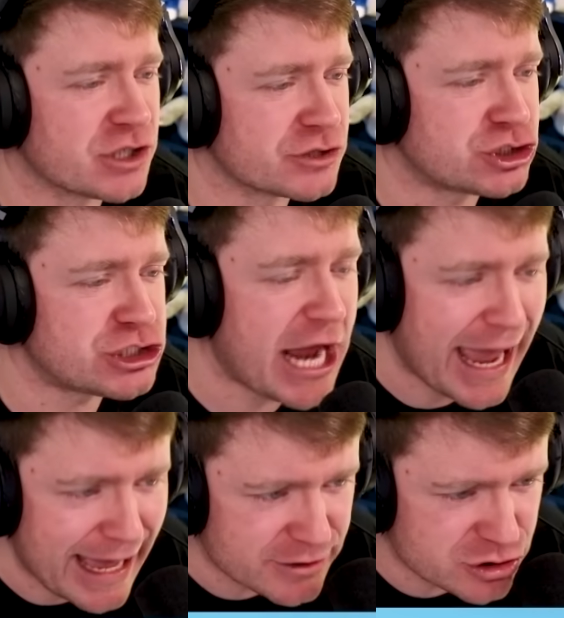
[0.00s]
to the
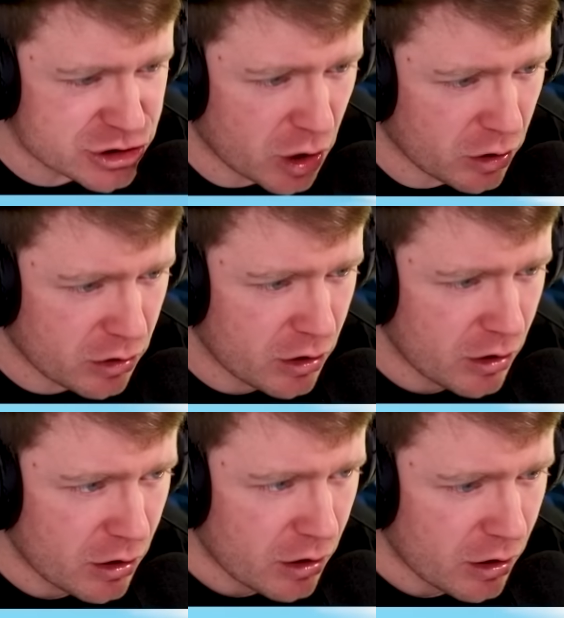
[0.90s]
chin, sir?
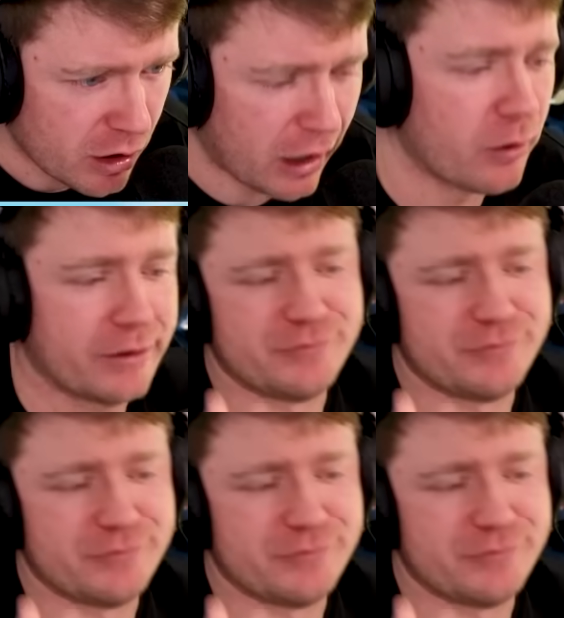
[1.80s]
Oh,